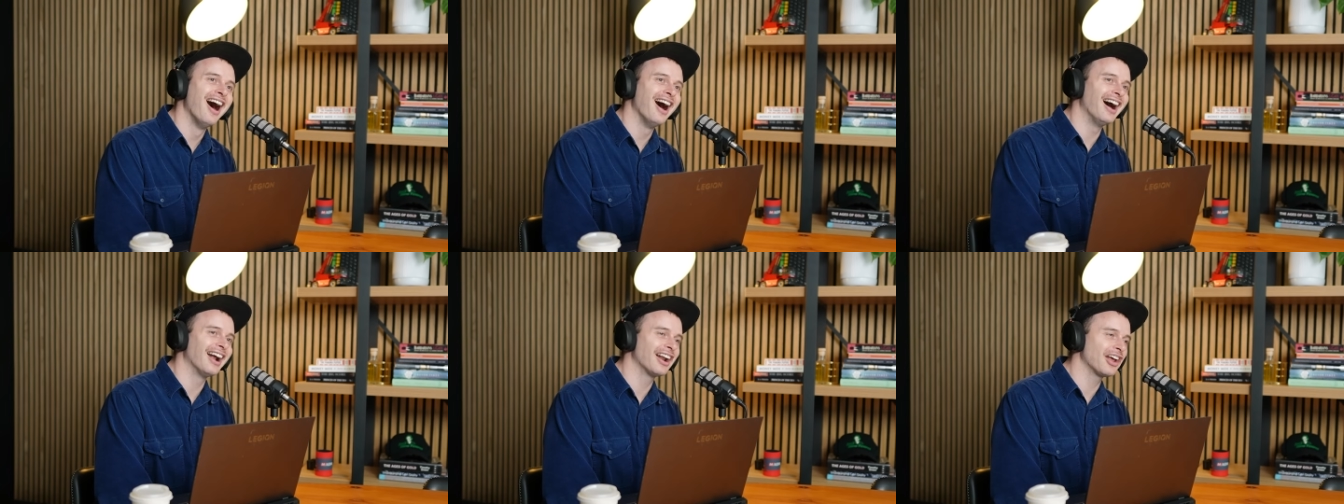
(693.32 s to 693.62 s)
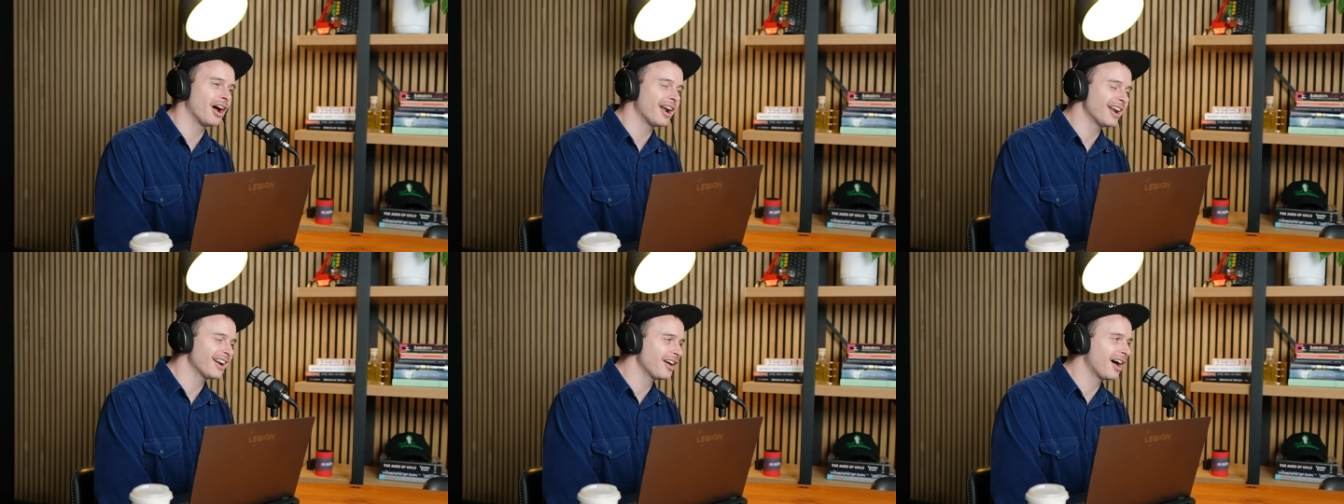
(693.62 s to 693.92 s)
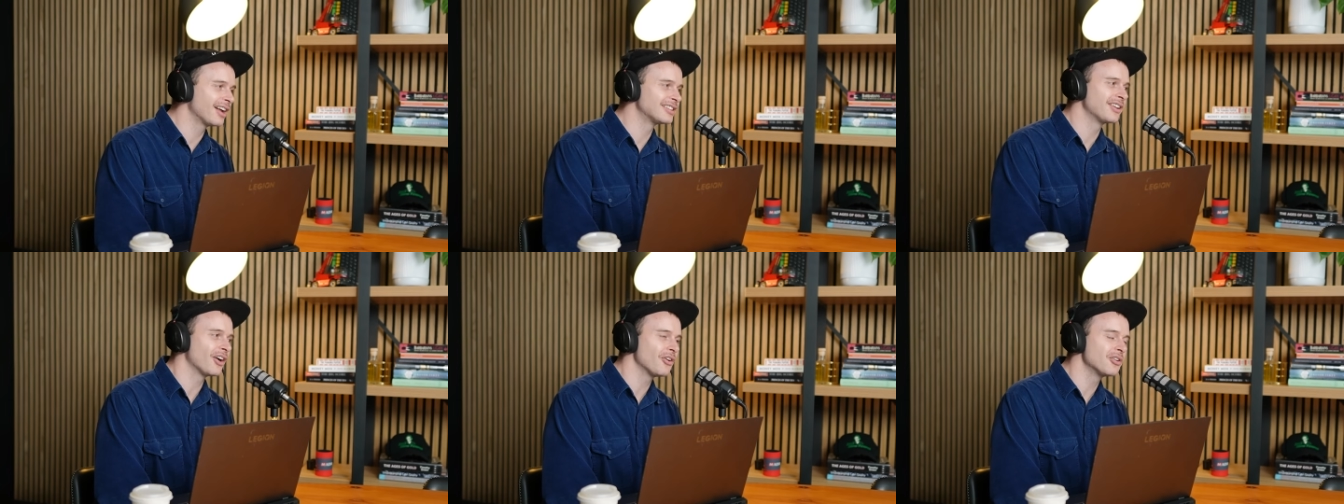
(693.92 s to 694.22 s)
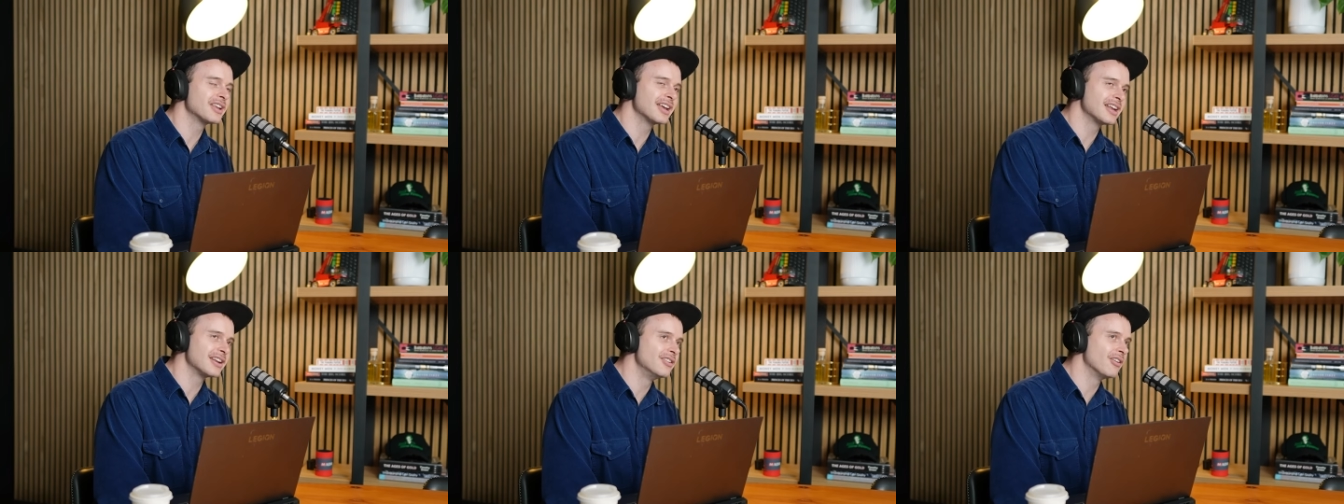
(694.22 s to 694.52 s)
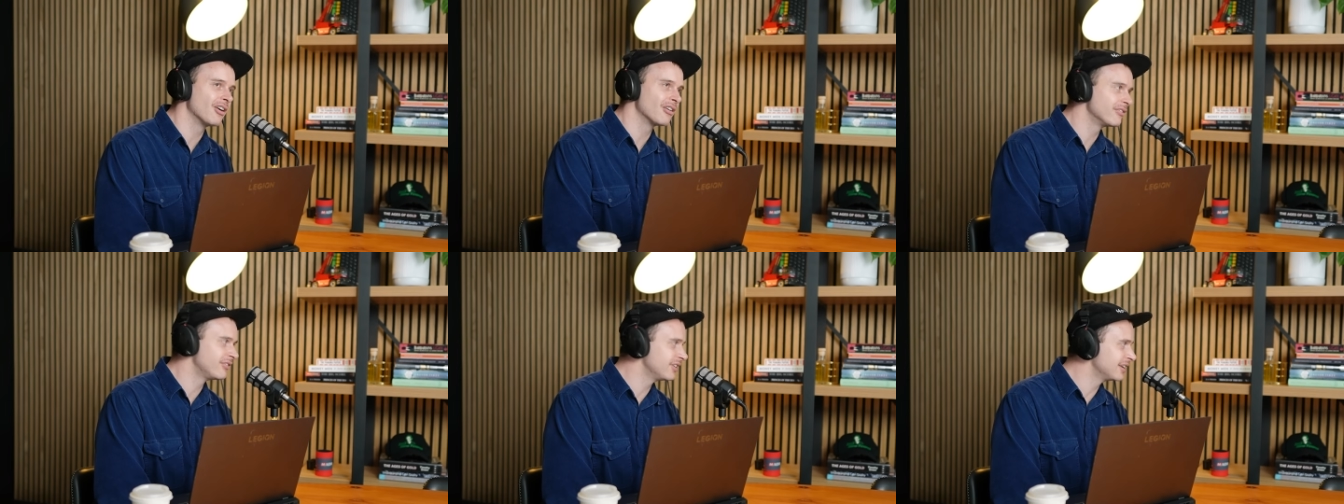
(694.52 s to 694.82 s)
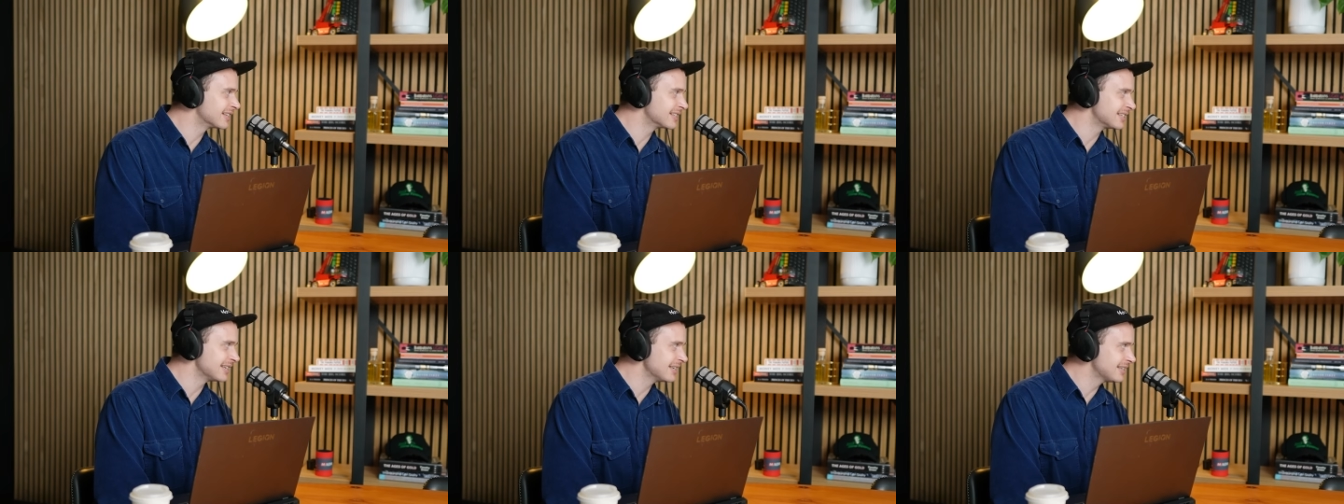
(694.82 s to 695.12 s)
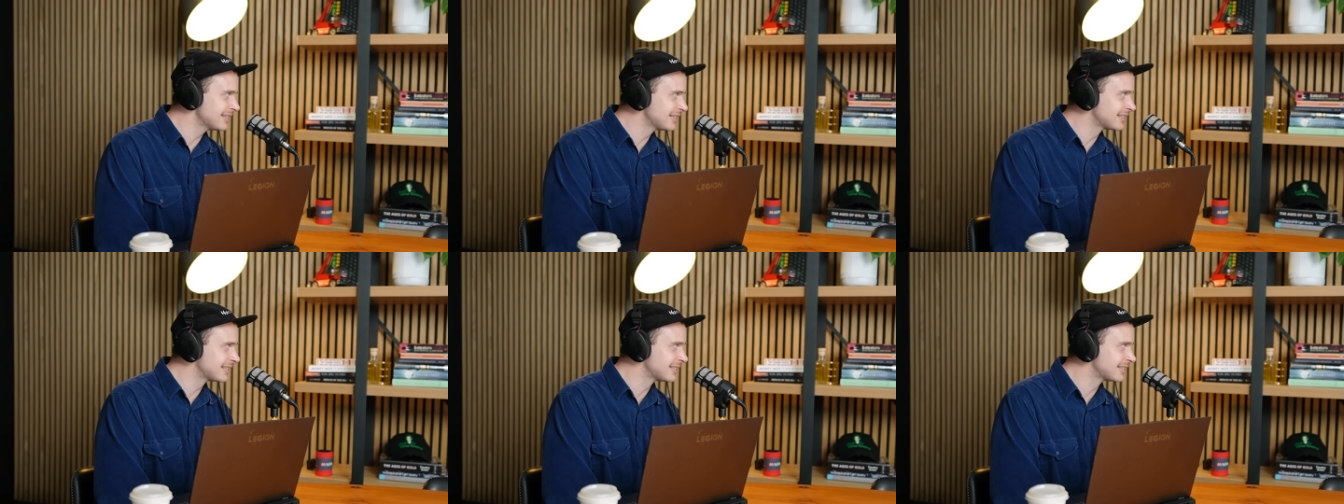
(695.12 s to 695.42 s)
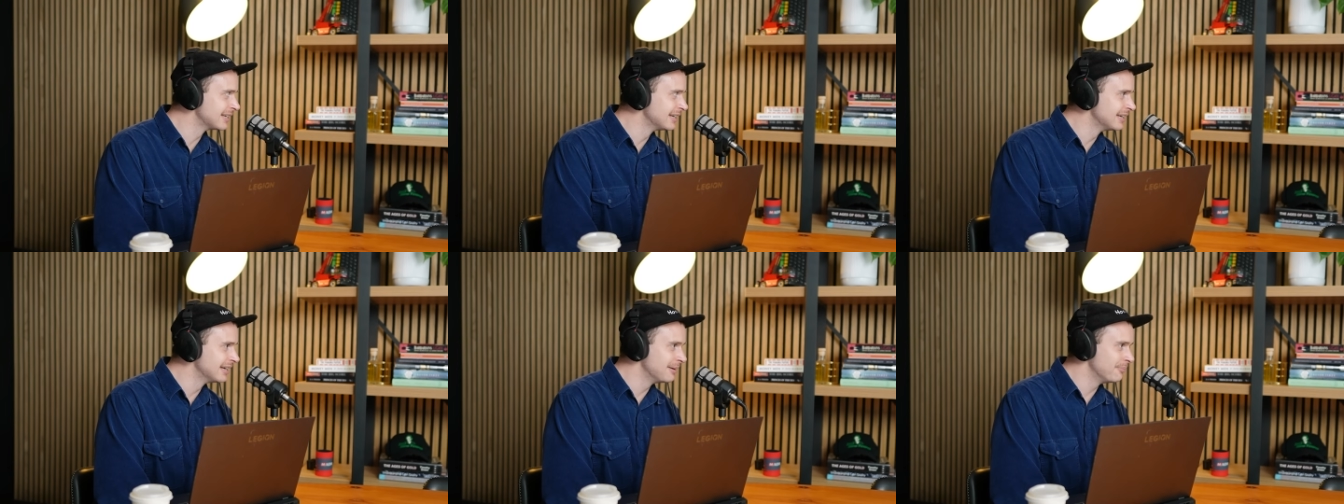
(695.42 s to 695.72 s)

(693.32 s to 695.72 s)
I don't yet know if he exists.